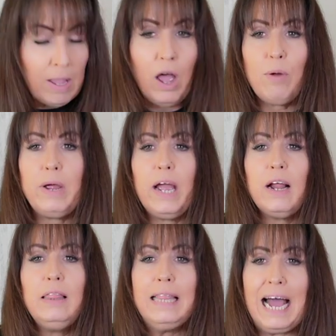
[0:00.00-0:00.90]
All right,
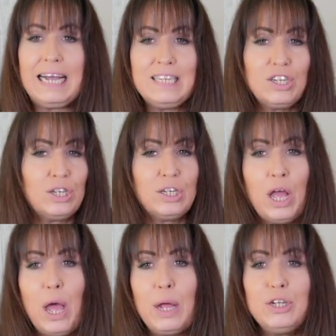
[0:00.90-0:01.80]
our last
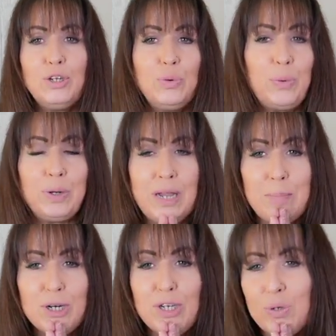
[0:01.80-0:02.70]

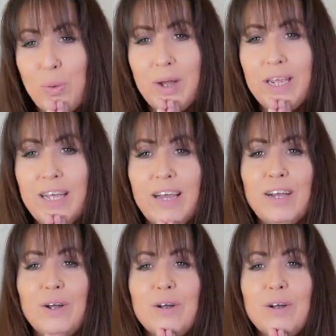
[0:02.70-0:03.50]
number 20